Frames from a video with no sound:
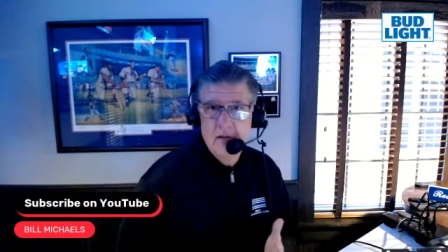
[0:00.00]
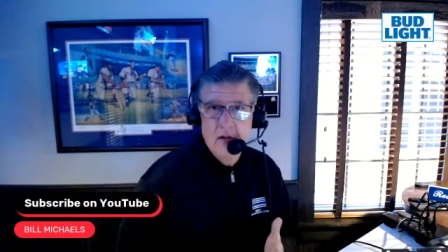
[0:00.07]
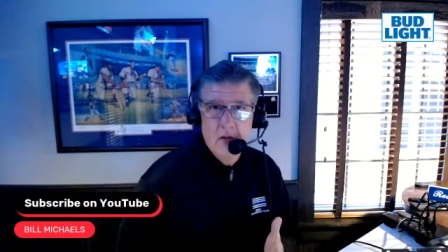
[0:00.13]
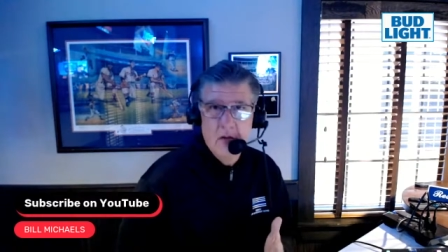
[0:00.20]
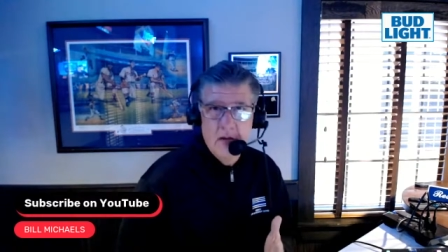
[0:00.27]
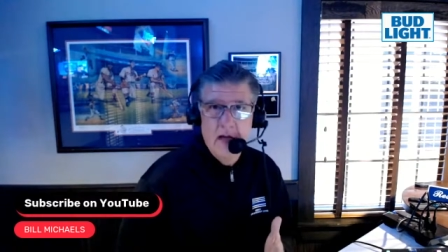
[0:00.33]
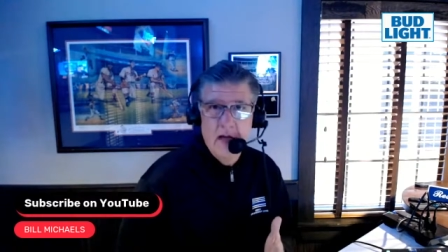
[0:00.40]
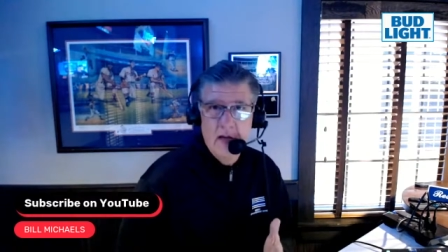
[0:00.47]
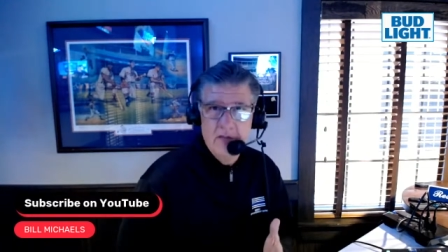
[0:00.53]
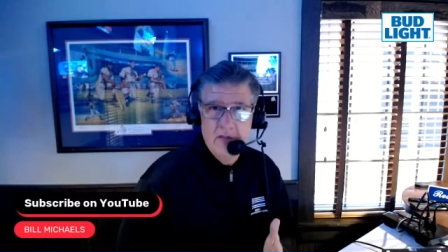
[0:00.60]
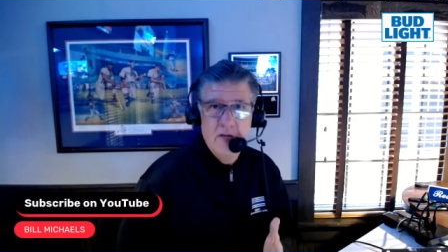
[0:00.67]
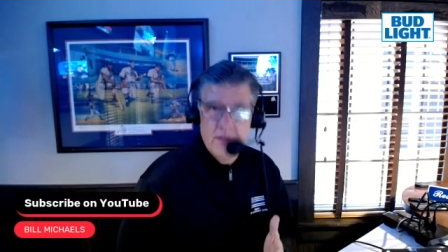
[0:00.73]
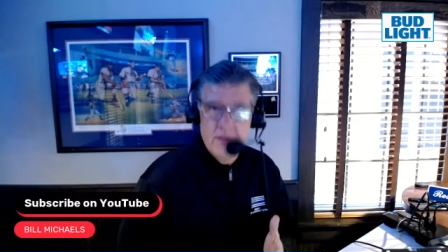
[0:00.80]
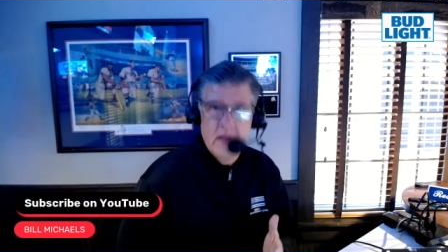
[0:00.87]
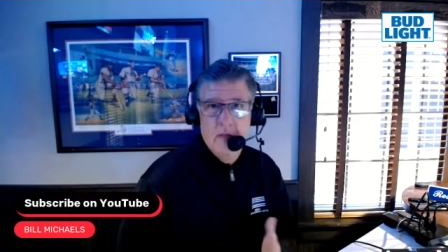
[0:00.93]
okay, if
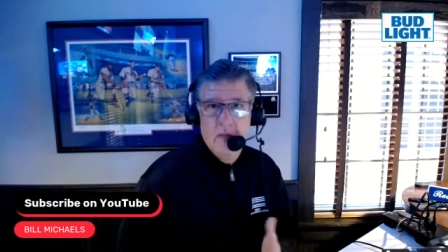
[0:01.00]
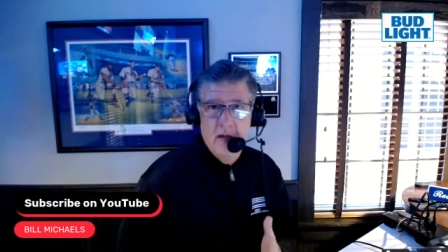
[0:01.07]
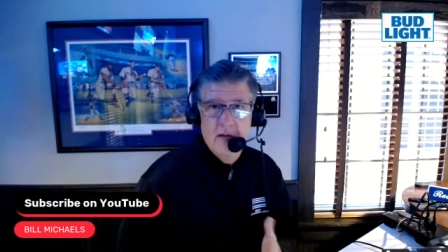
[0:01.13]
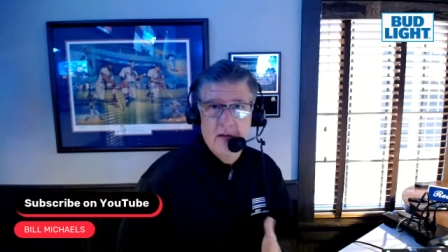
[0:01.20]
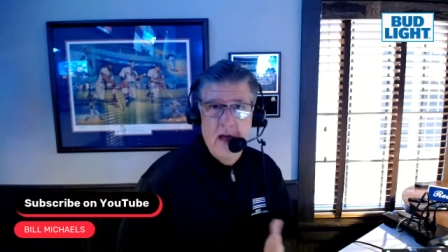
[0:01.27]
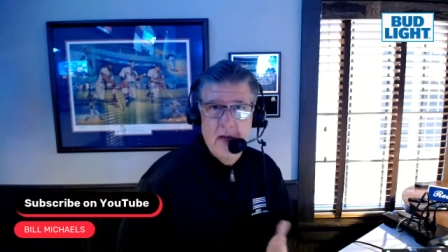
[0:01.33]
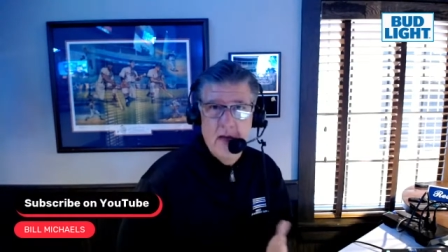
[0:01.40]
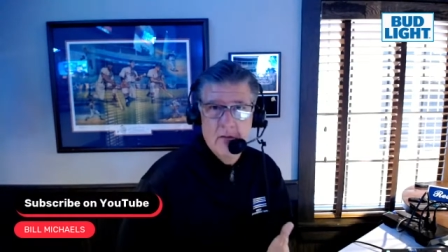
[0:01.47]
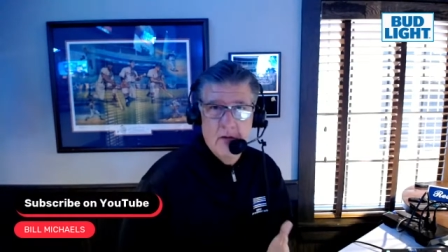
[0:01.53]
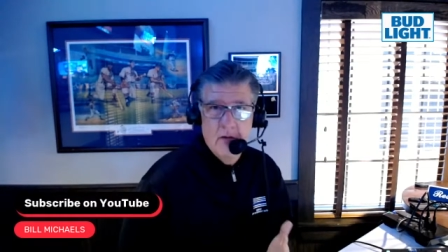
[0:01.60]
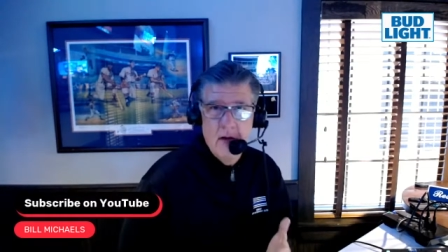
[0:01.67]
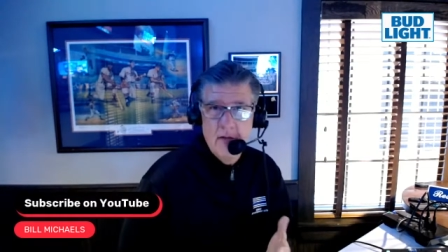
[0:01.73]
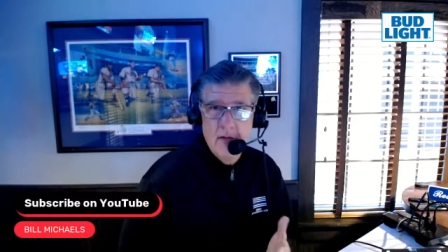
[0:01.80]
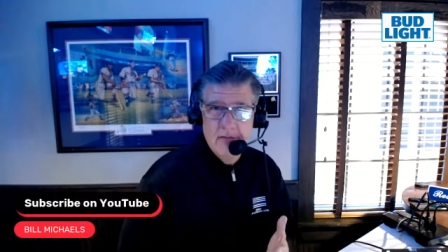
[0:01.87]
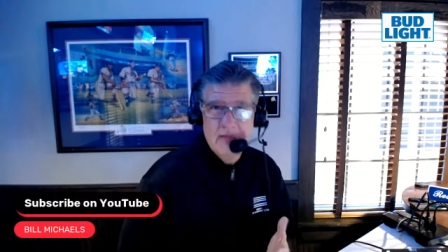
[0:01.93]
you think about that, all
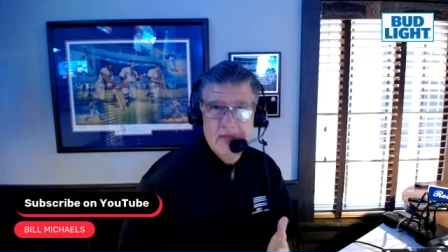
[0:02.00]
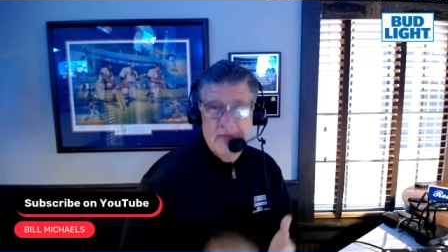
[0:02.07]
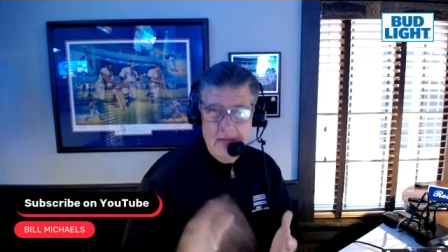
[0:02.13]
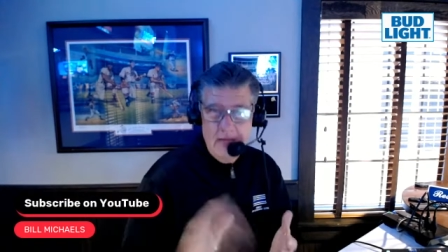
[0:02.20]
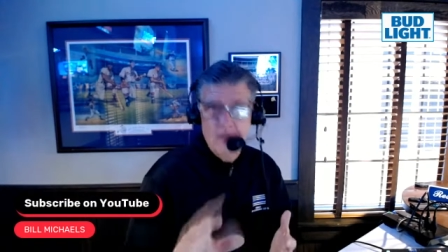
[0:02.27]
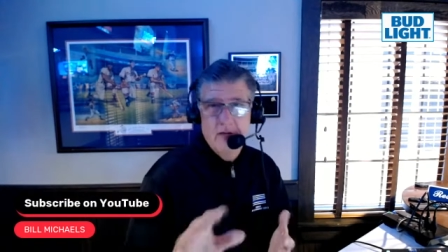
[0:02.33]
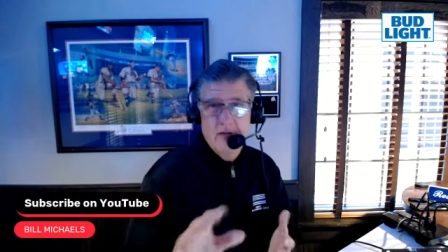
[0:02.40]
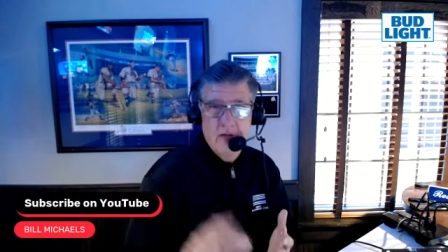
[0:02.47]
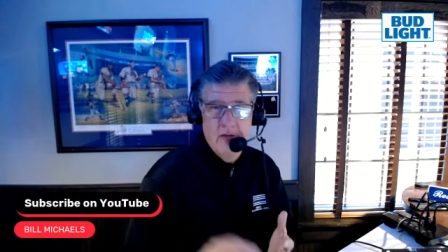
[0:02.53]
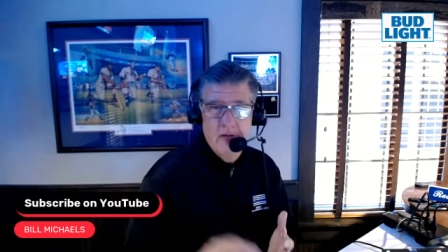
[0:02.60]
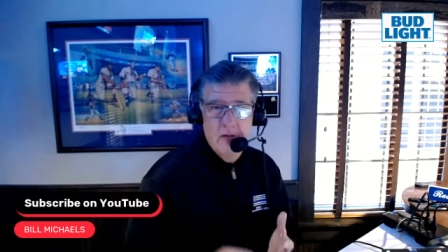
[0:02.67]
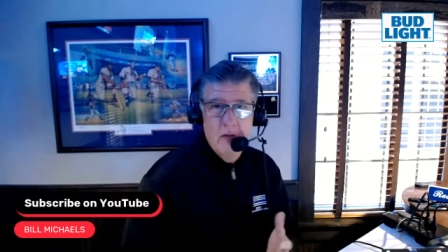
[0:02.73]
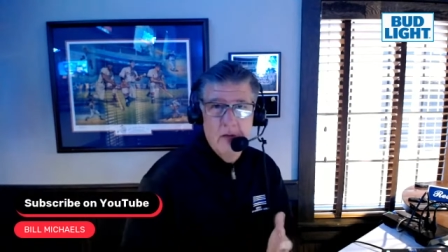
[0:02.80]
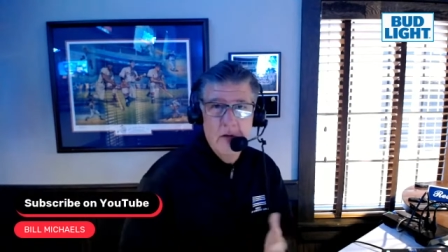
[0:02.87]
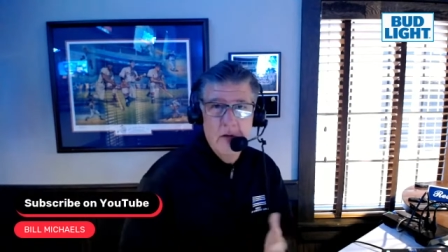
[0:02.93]
right, that's the hint I'll give you,